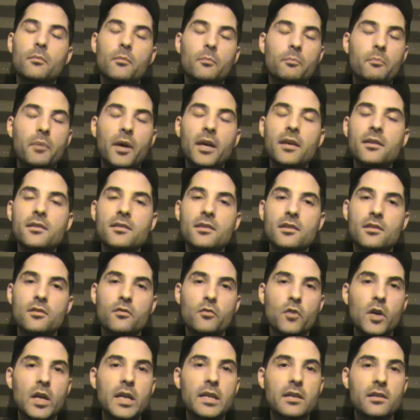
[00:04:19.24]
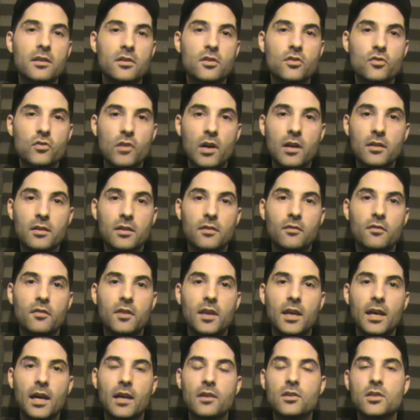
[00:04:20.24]
bass is a really destructive
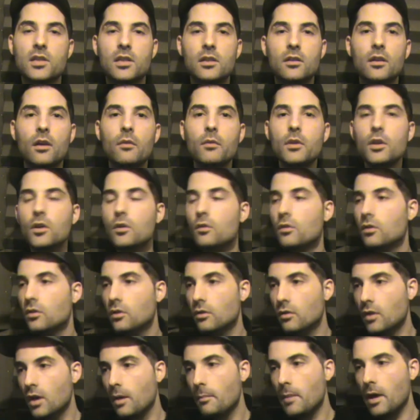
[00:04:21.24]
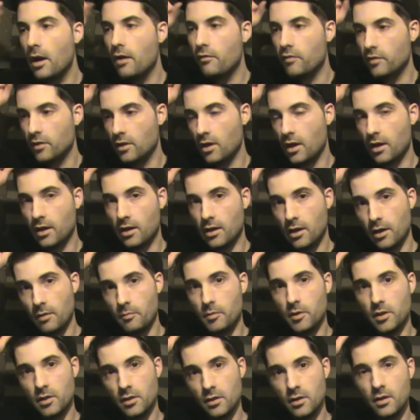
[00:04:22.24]
thing actually. You know, when you come out of a nightclub
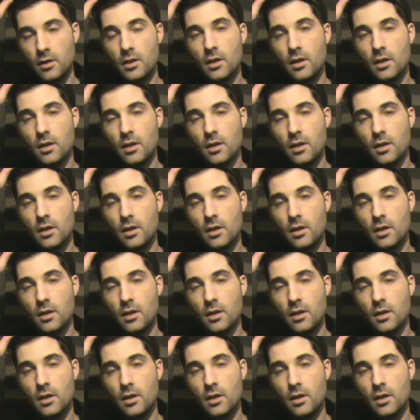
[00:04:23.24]
and